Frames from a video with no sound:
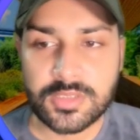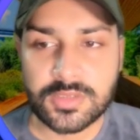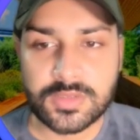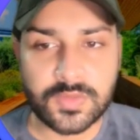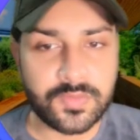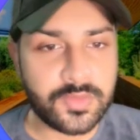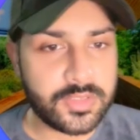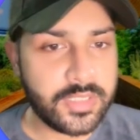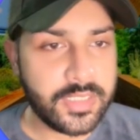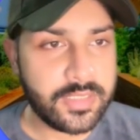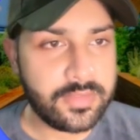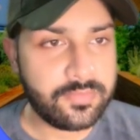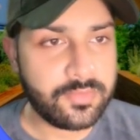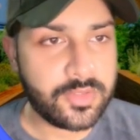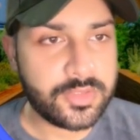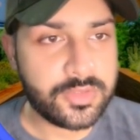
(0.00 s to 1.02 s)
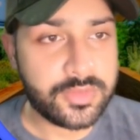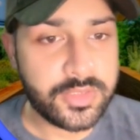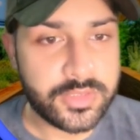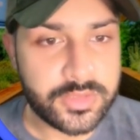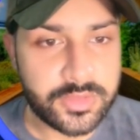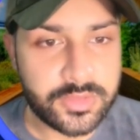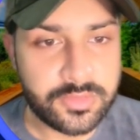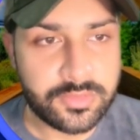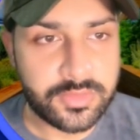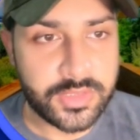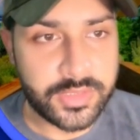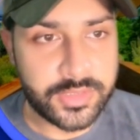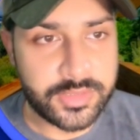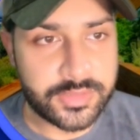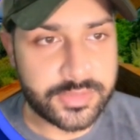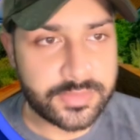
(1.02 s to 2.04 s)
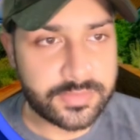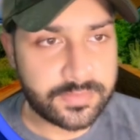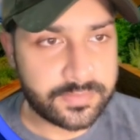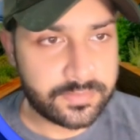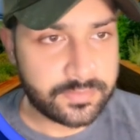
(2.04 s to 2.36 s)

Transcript: So for that, what you need to do is